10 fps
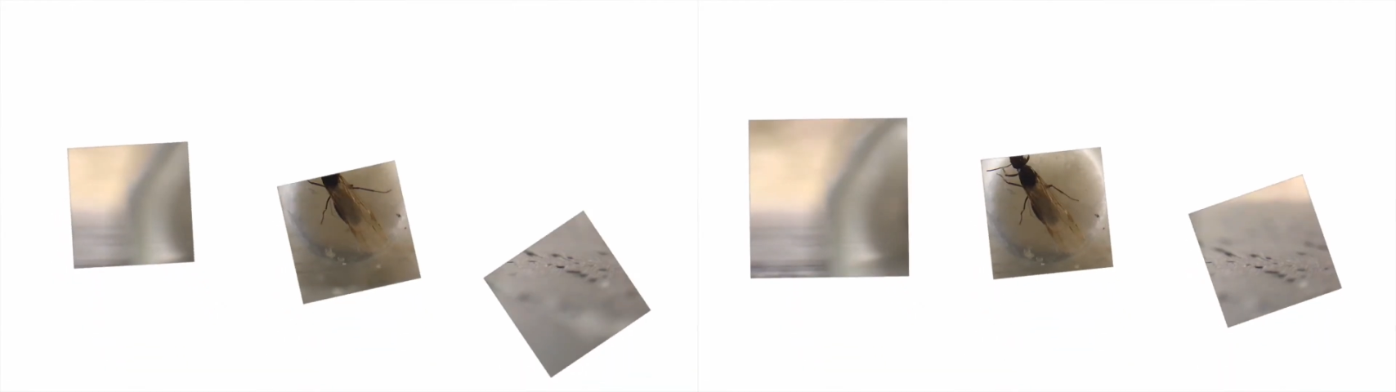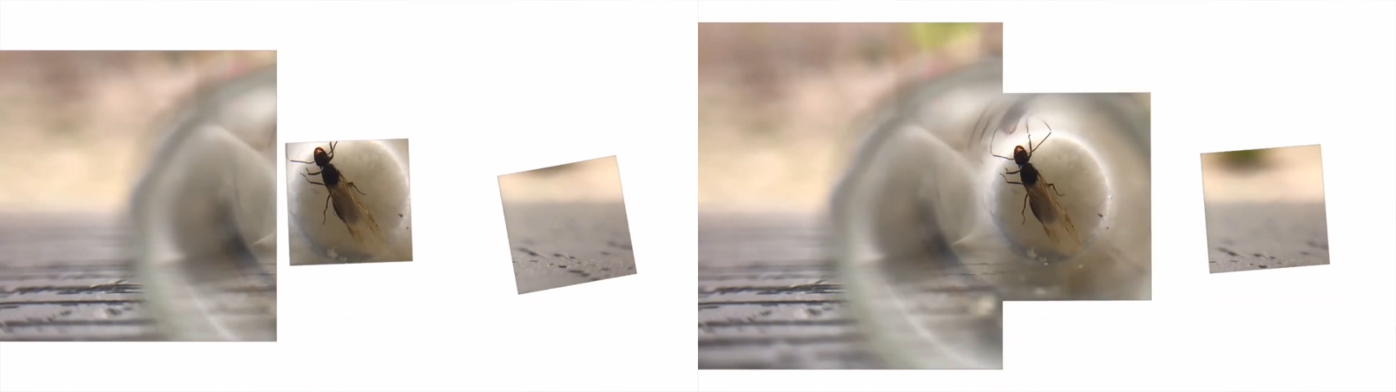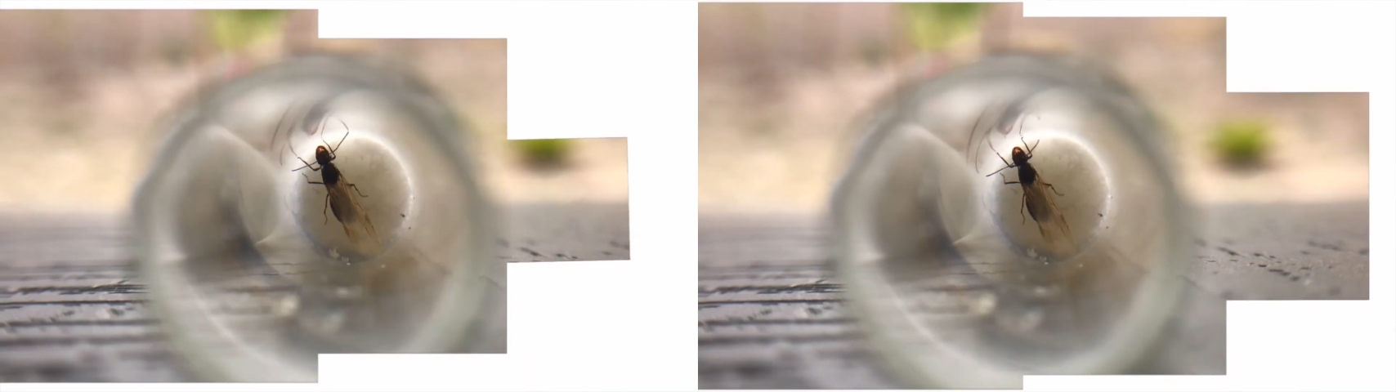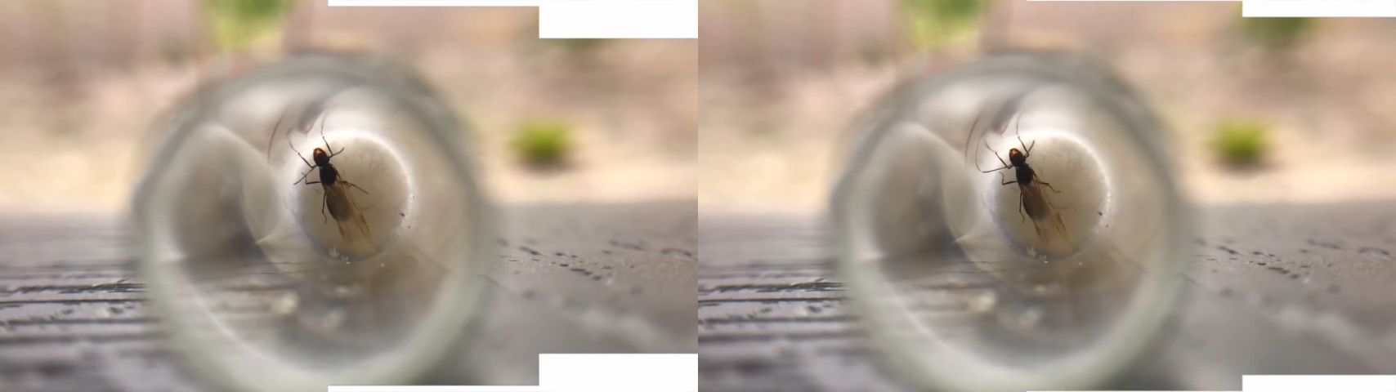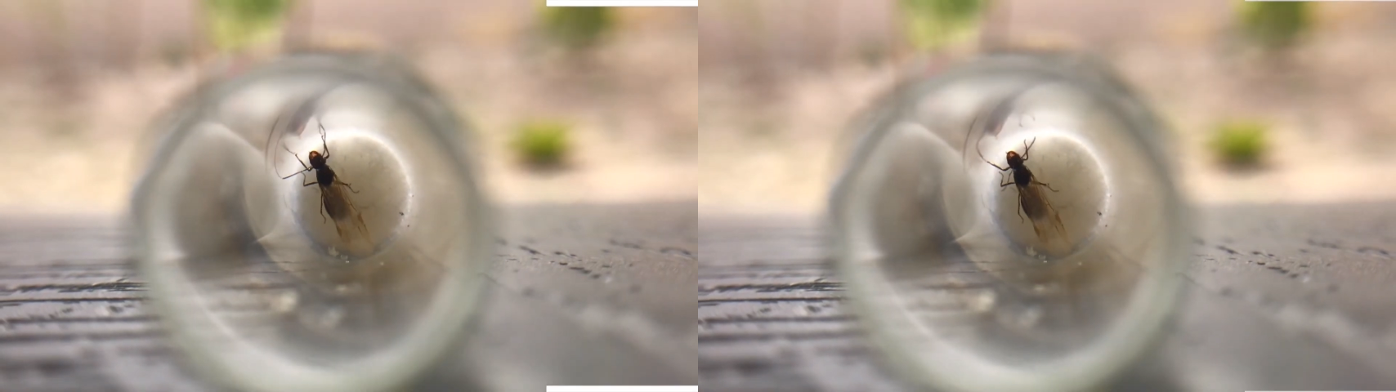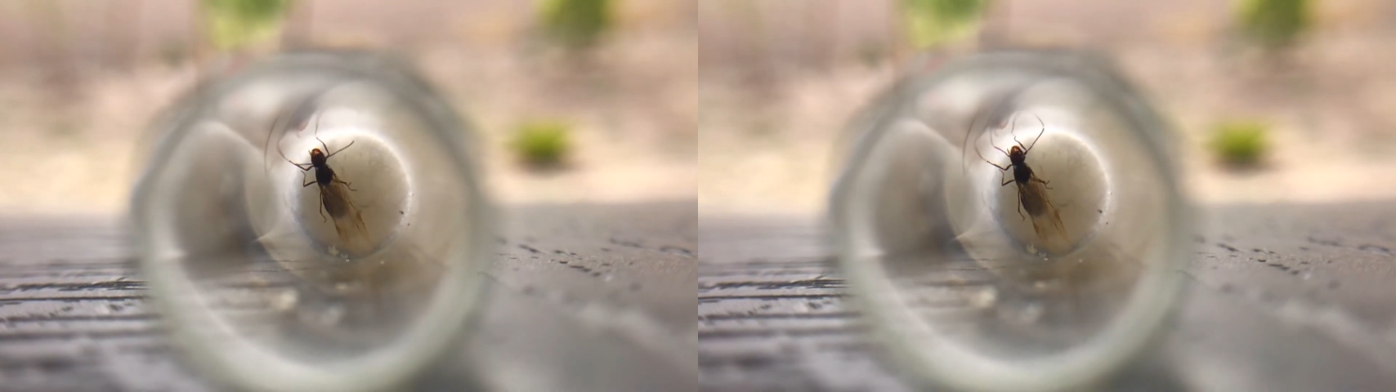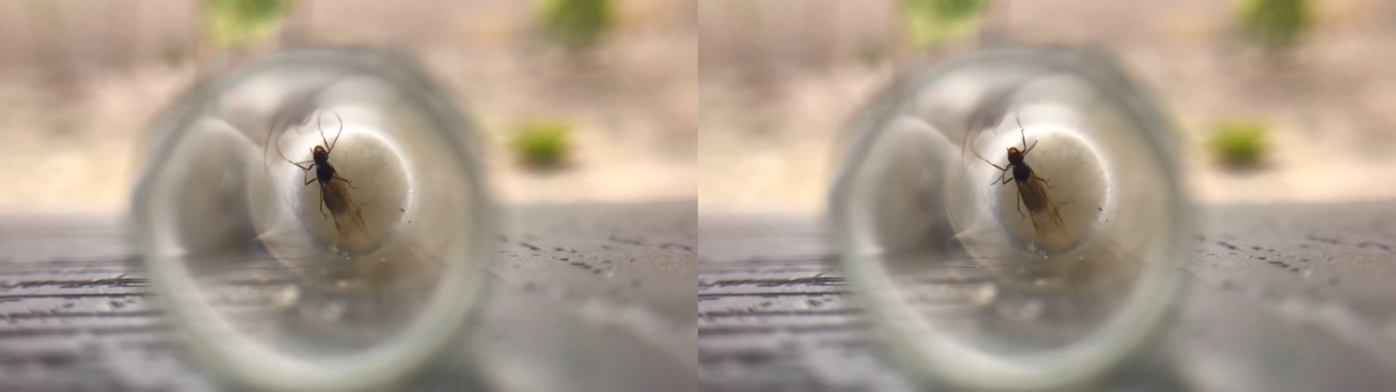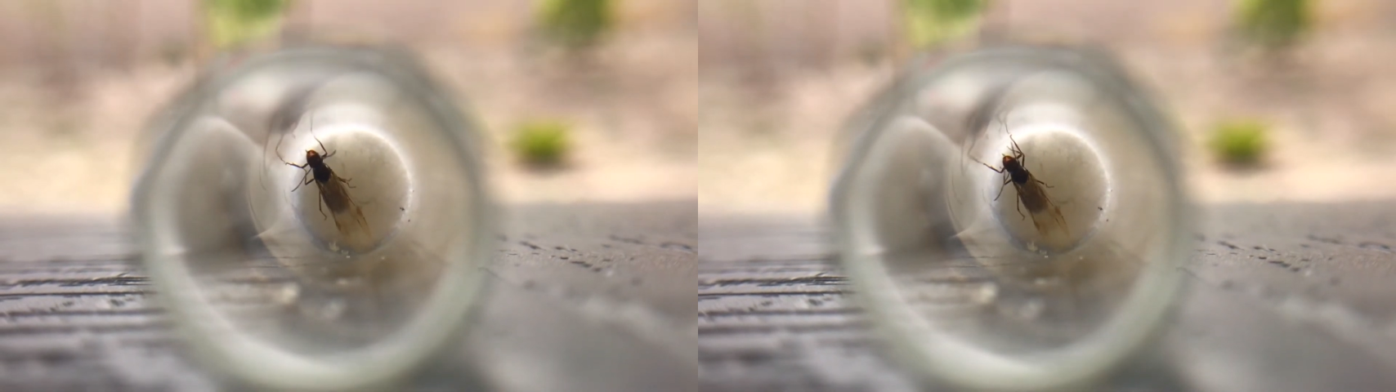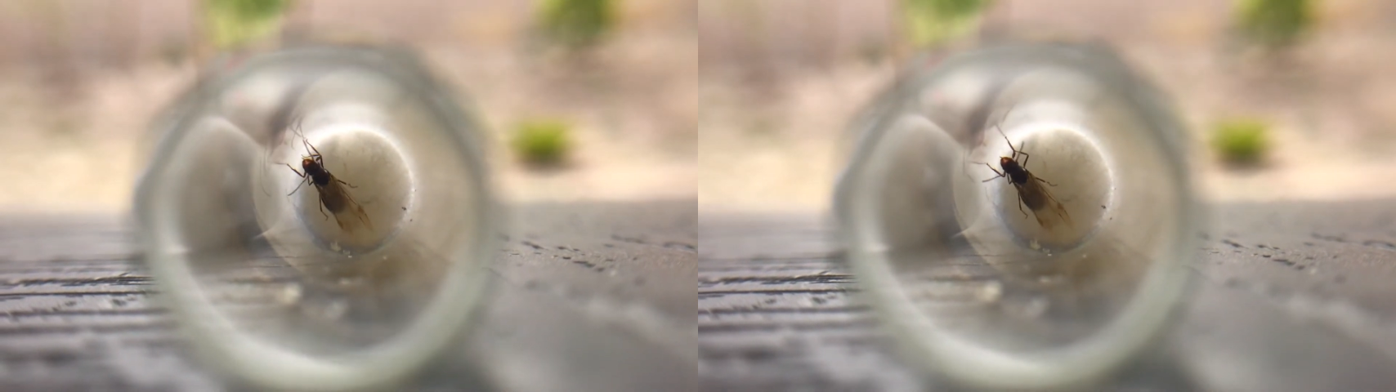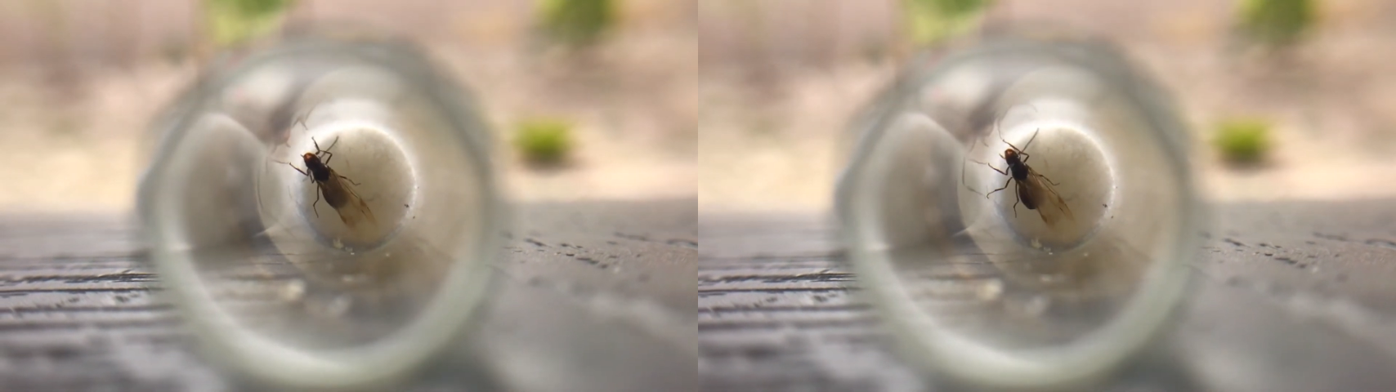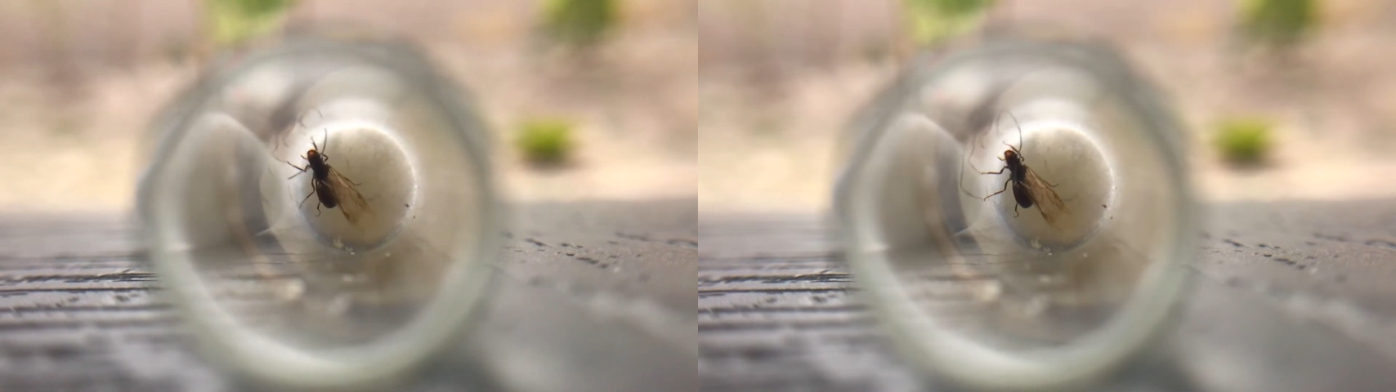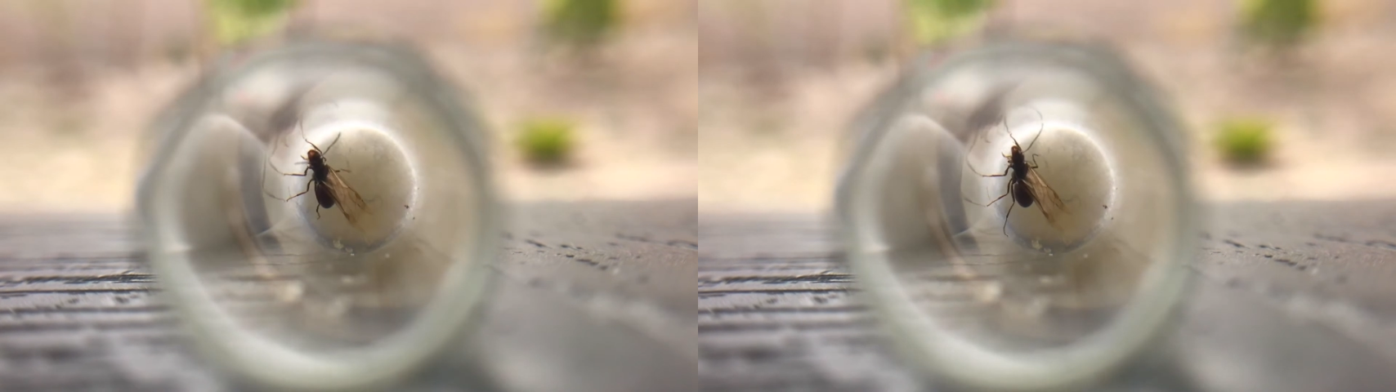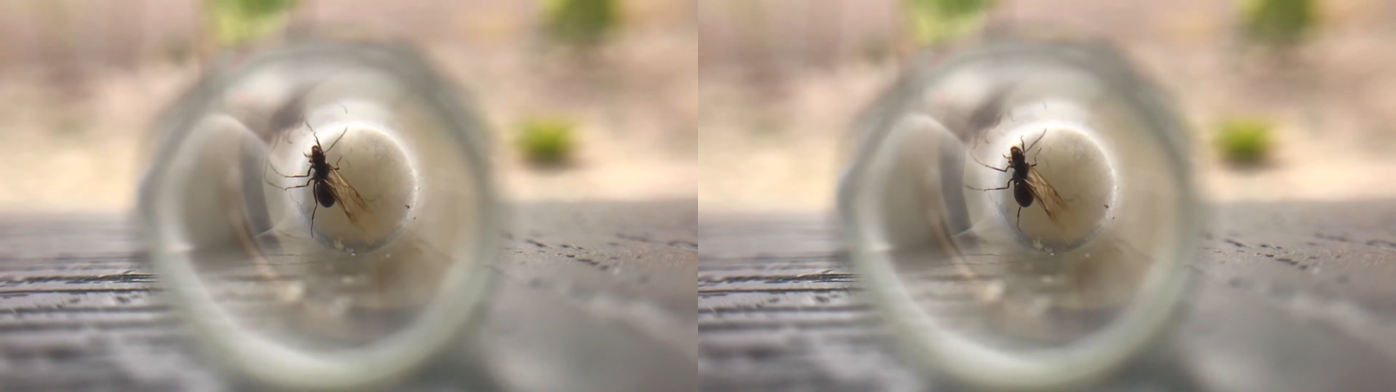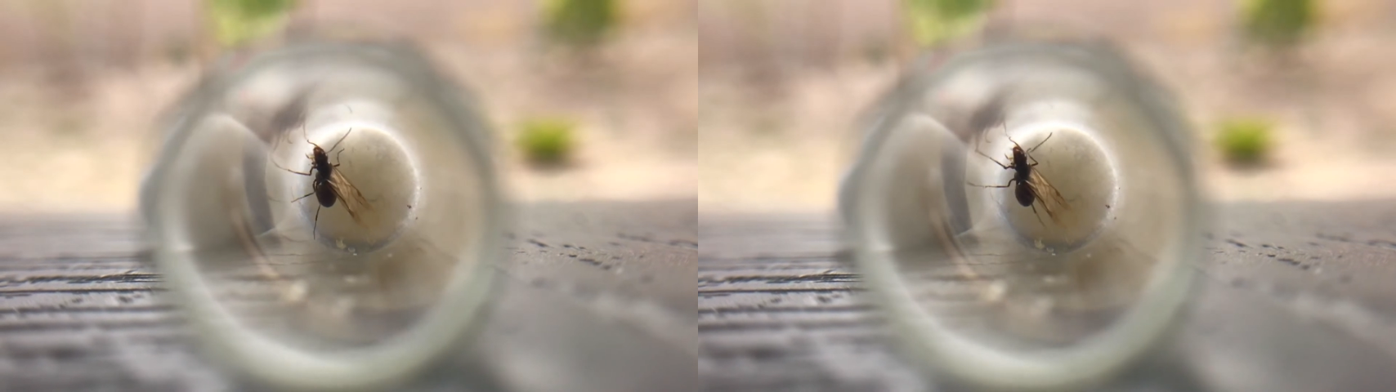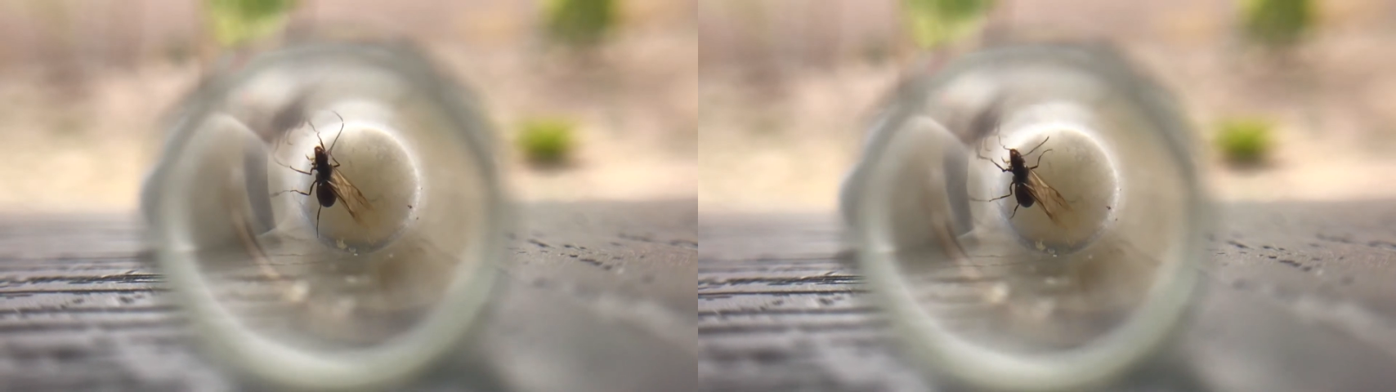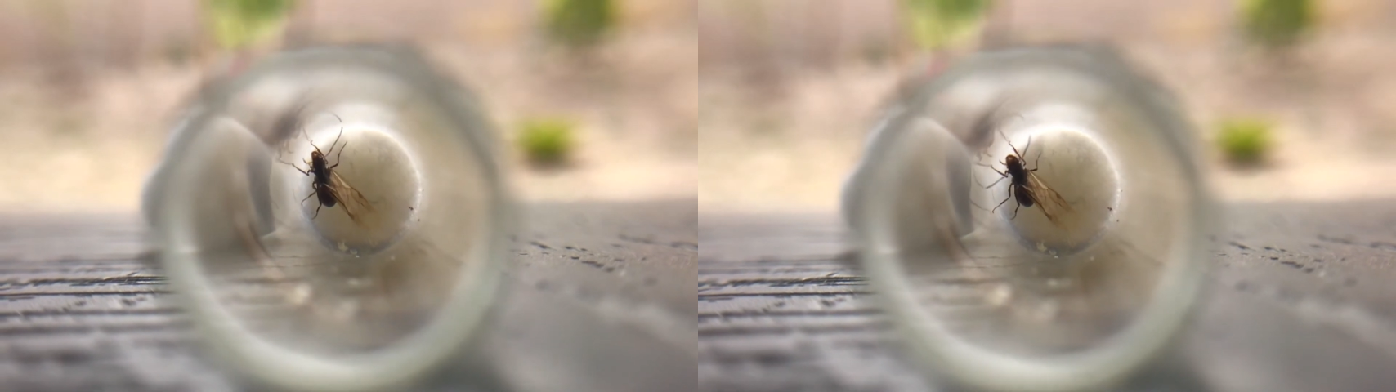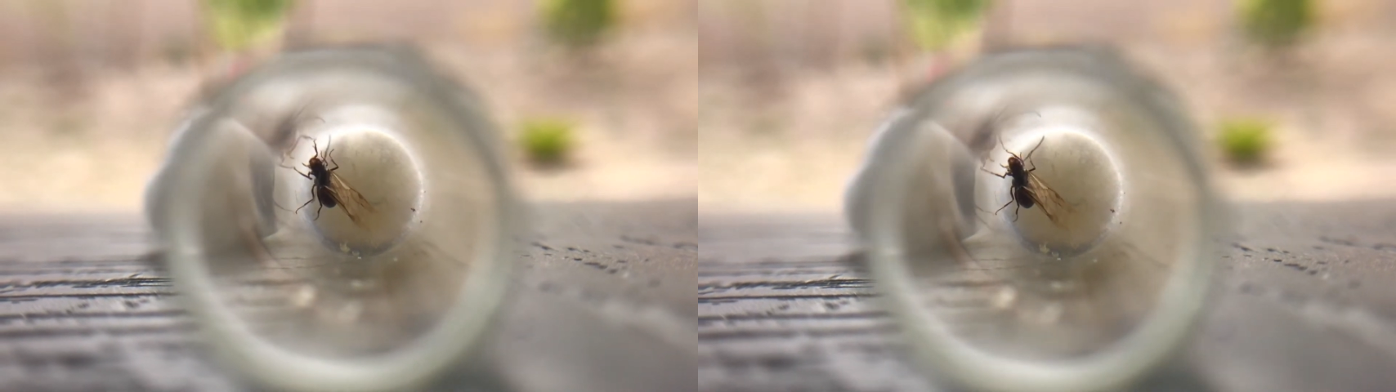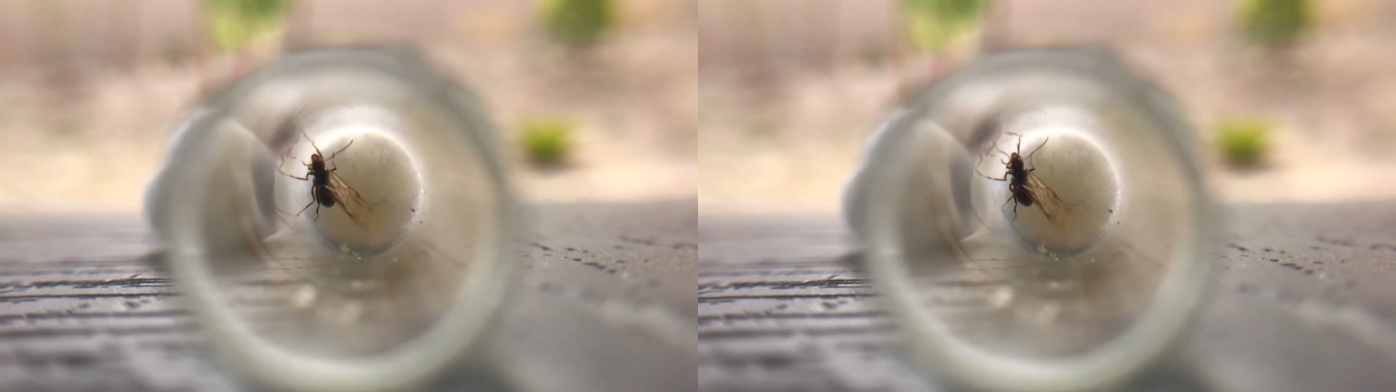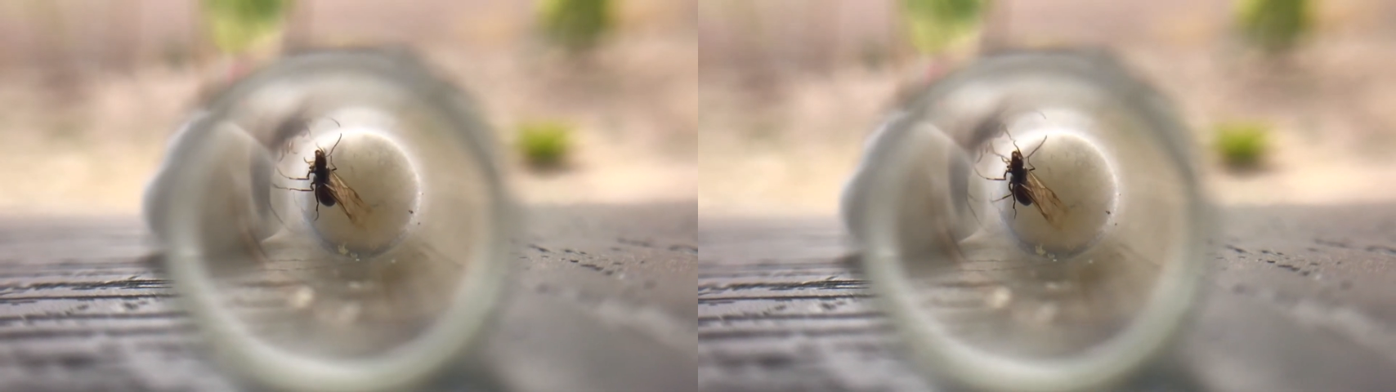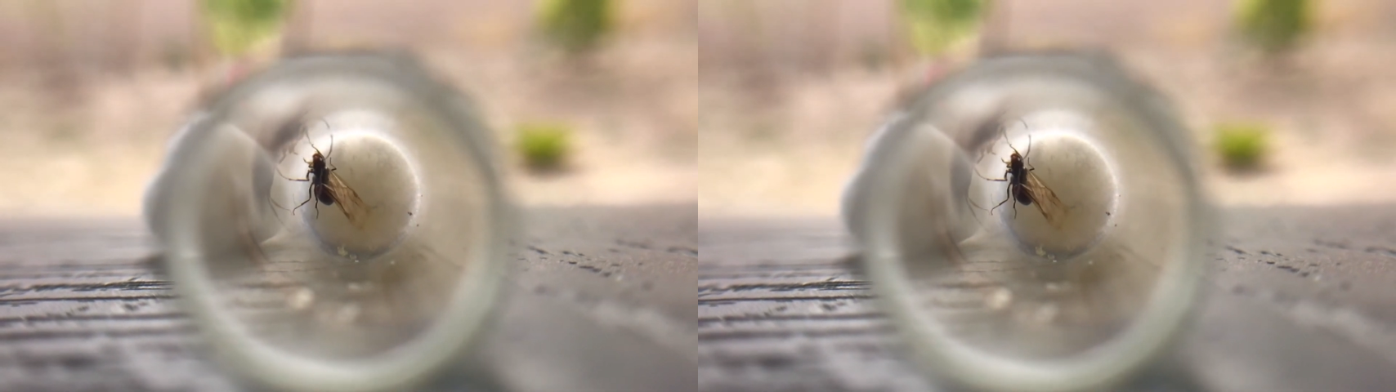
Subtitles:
No face is visible, so there are no lips to read.